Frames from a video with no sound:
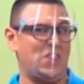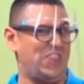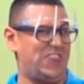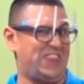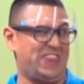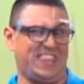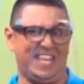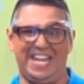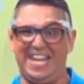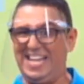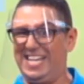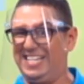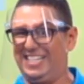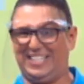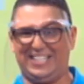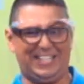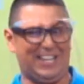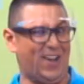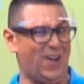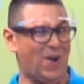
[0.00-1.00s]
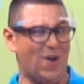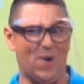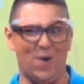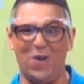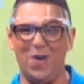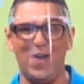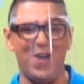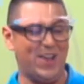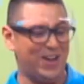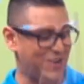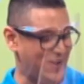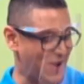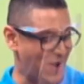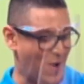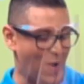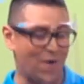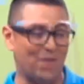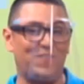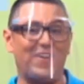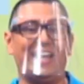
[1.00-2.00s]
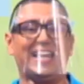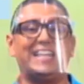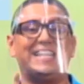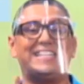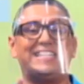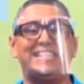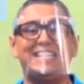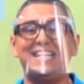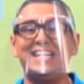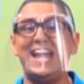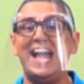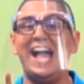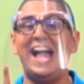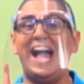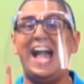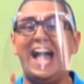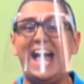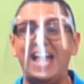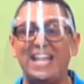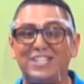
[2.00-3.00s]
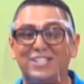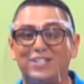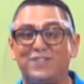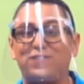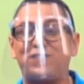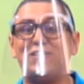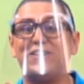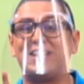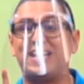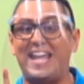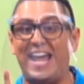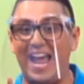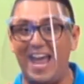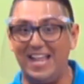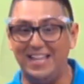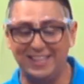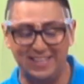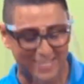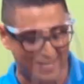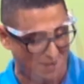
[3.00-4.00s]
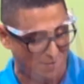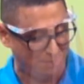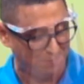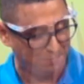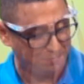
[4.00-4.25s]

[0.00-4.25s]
think so. No, Valentina asks for candy.